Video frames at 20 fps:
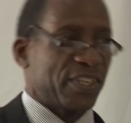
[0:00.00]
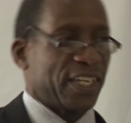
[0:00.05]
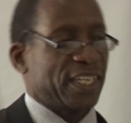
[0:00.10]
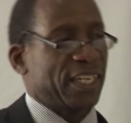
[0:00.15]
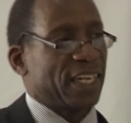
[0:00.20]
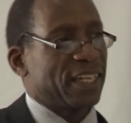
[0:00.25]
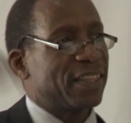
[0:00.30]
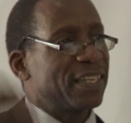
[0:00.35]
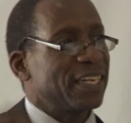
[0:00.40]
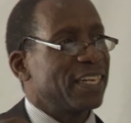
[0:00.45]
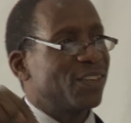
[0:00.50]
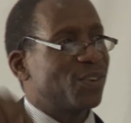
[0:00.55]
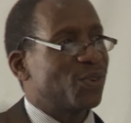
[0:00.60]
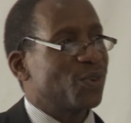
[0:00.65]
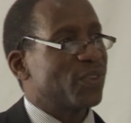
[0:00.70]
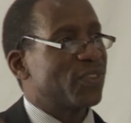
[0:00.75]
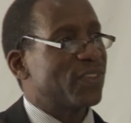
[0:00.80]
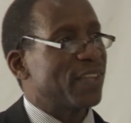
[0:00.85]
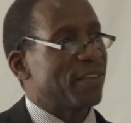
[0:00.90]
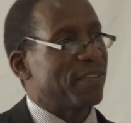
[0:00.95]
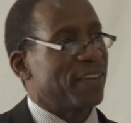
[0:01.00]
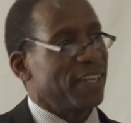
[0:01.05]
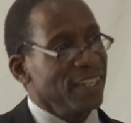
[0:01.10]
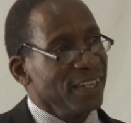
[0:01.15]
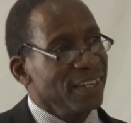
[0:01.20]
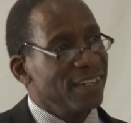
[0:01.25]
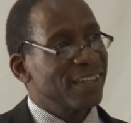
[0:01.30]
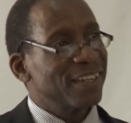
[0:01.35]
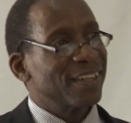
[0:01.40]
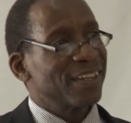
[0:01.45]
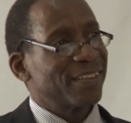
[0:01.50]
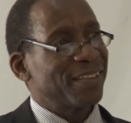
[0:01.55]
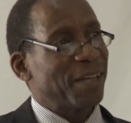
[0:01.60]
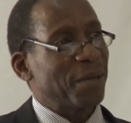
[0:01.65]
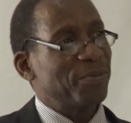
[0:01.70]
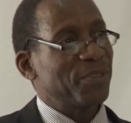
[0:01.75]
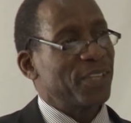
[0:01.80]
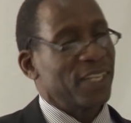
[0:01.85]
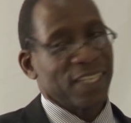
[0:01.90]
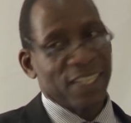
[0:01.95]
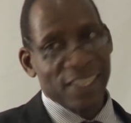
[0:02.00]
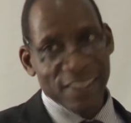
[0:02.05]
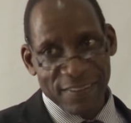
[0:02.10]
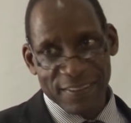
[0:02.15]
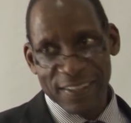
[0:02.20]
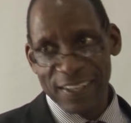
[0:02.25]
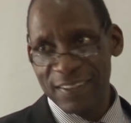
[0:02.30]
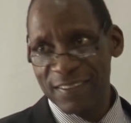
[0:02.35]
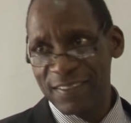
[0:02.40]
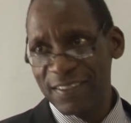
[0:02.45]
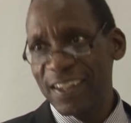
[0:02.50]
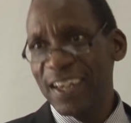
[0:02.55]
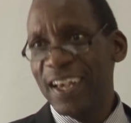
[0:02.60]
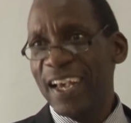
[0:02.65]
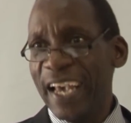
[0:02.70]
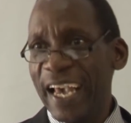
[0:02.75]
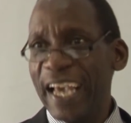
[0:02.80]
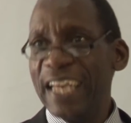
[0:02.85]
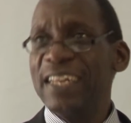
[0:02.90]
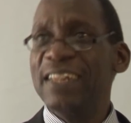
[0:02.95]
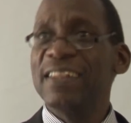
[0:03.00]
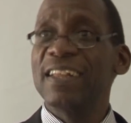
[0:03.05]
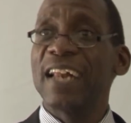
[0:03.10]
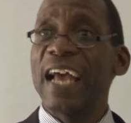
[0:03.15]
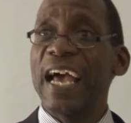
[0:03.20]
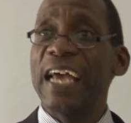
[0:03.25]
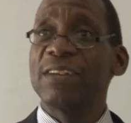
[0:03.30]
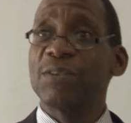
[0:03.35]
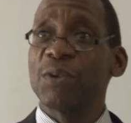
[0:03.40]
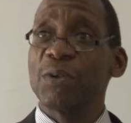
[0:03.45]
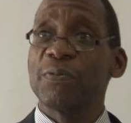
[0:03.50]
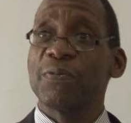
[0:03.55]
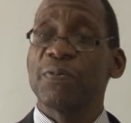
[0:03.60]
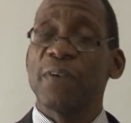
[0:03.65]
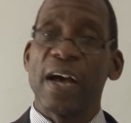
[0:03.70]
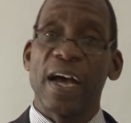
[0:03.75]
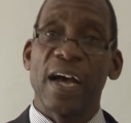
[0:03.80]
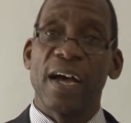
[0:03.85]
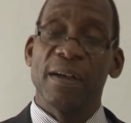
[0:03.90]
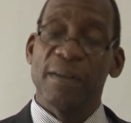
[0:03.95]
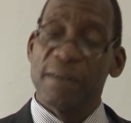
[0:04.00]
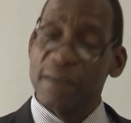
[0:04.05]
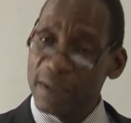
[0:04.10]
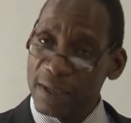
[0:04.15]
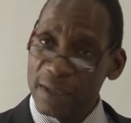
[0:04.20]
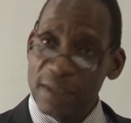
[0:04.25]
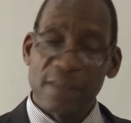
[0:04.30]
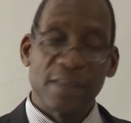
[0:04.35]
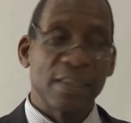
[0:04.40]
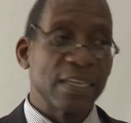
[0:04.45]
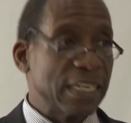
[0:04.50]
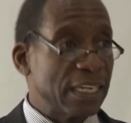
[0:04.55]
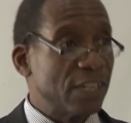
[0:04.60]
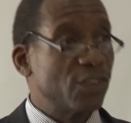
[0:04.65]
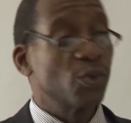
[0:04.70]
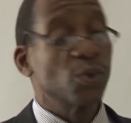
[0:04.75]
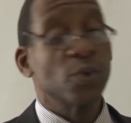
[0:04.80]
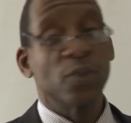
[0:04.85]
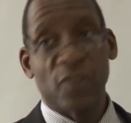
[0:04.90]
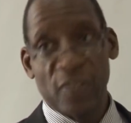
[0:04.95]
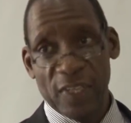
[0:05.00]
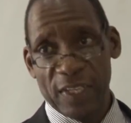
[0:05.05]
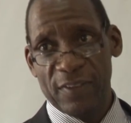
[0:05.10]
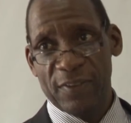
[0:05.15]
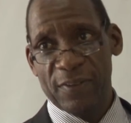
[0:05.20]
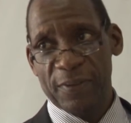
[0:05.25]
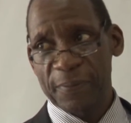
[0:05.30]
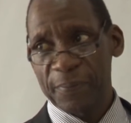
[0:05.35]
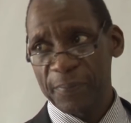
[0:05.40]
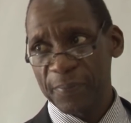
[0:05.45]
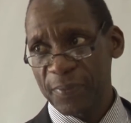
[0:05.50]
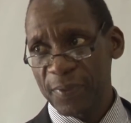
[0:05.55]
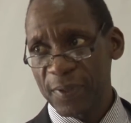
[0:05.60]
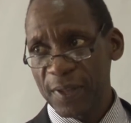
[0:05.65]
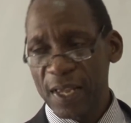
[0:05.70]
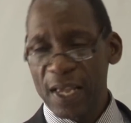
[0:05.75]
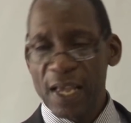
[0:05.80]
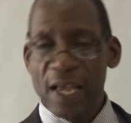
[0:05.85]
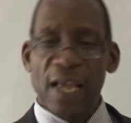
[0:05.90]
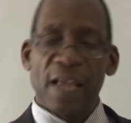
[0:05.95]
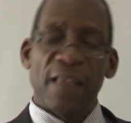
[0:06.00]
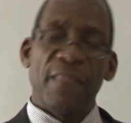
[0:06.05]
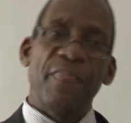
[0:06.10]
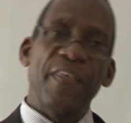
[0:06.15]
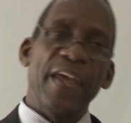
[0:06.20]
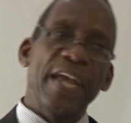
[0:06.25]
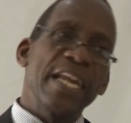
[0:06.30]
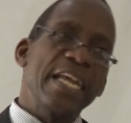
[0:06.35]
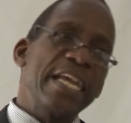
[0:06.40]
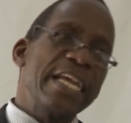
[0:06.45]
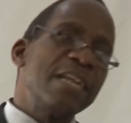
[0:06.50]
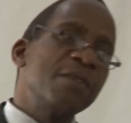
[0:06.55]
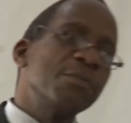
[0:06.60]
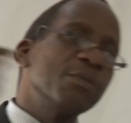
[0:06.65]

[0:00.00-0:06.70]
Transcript: section 327, subsection 6, and in the light of uh, 326. Then in